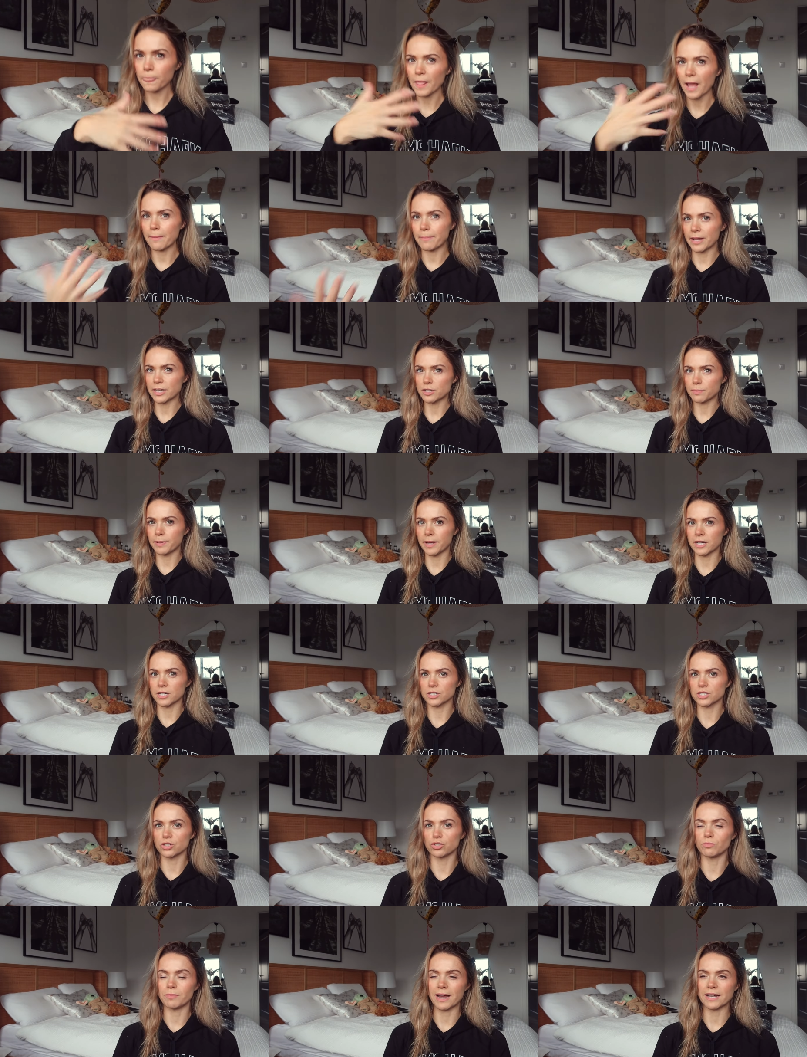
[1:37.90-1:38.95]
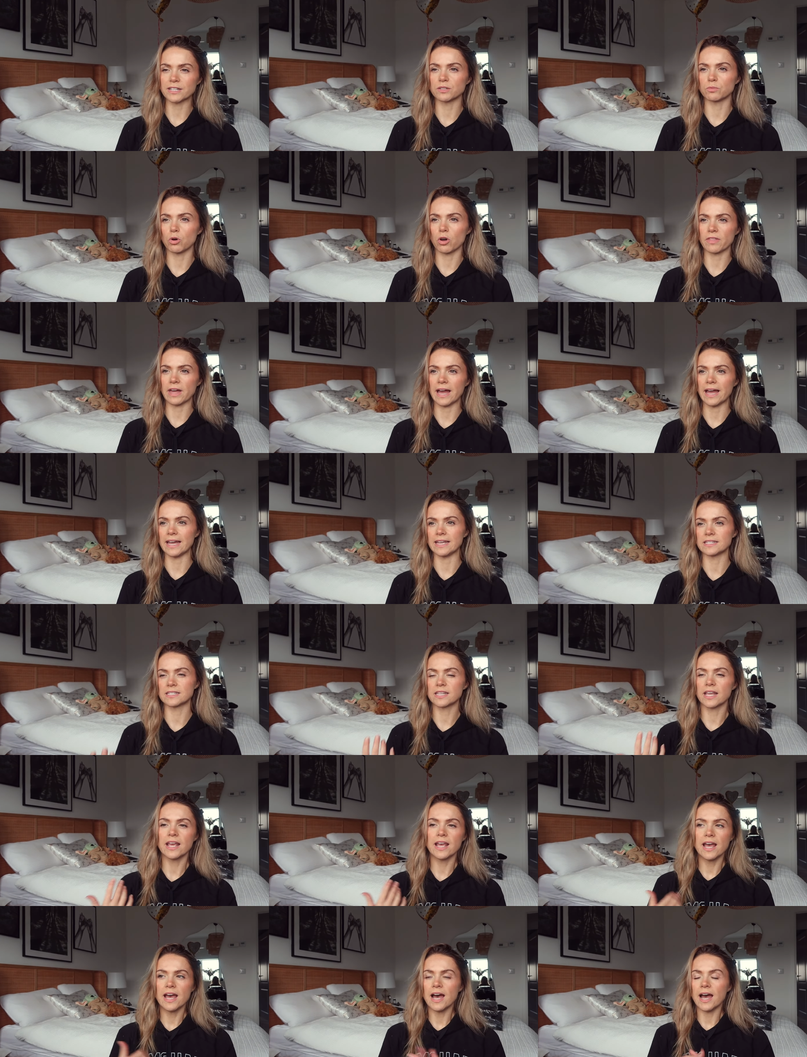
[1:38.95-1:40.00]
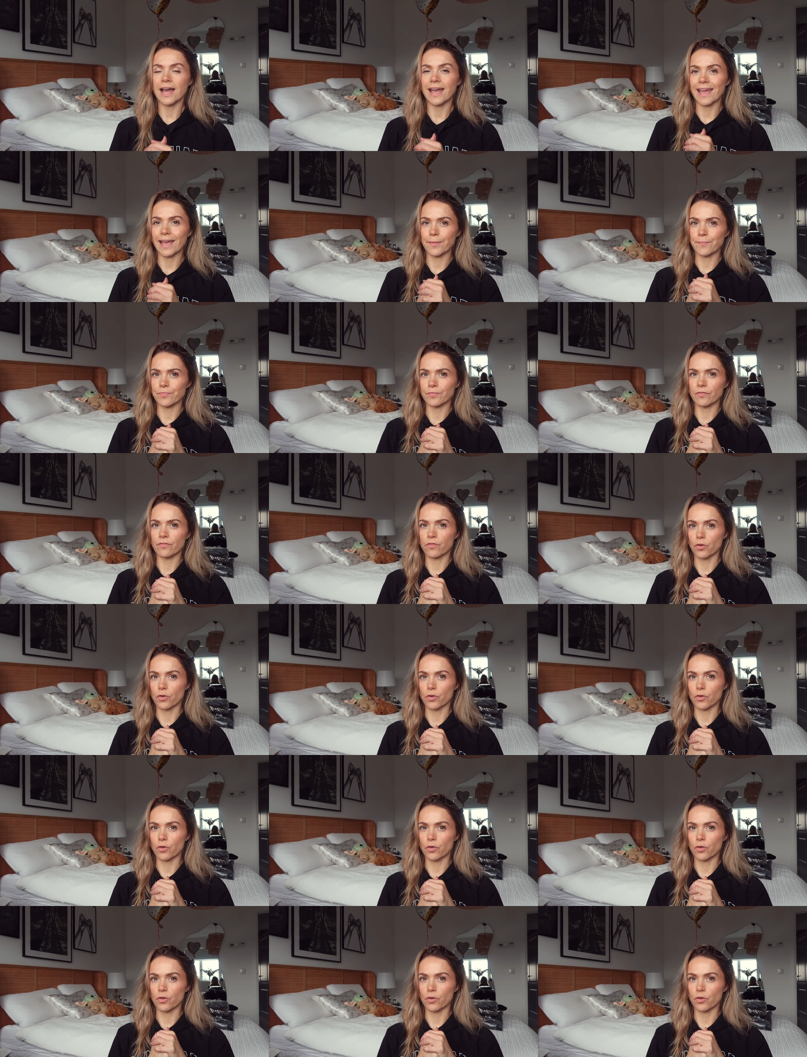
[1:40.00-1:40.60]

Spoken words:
a better person, no matter what that is